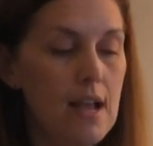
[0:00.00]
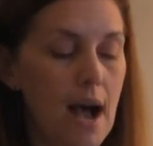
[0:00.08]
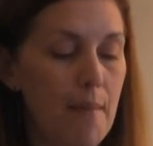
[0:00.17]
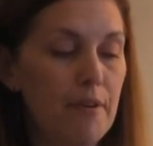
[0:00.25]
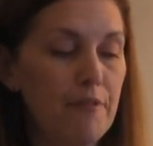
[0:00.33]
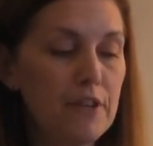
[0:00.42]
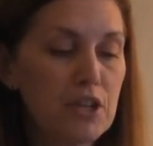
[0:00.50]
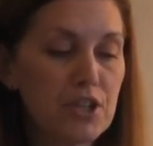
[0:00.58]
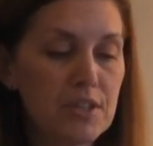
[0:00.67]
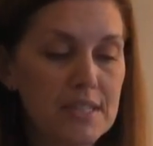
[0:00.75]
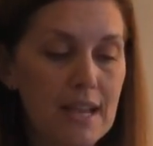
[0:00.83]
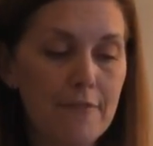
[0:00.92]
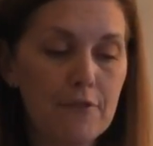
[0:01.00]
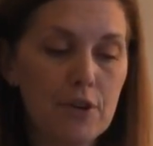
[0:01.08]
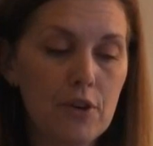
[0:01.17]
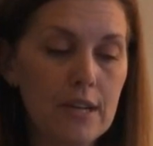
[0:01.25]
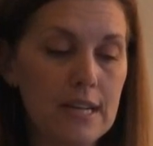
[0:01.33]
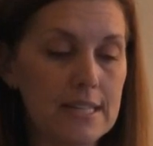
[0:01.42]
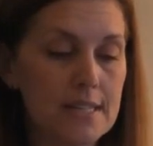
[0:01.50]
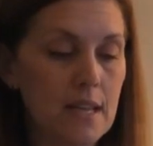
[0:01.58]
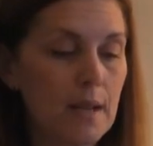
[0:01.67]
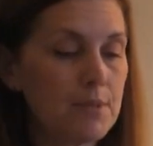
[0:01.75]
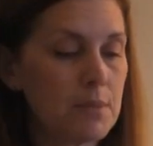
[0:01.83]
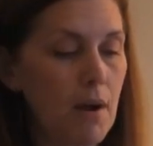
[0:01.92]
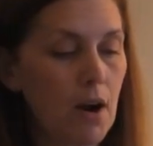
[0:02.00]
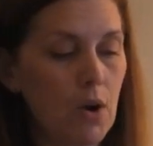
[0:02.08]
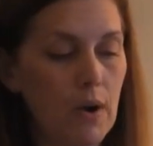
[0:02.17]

I'm going to finish it this afternoon, and at sunup tomorrow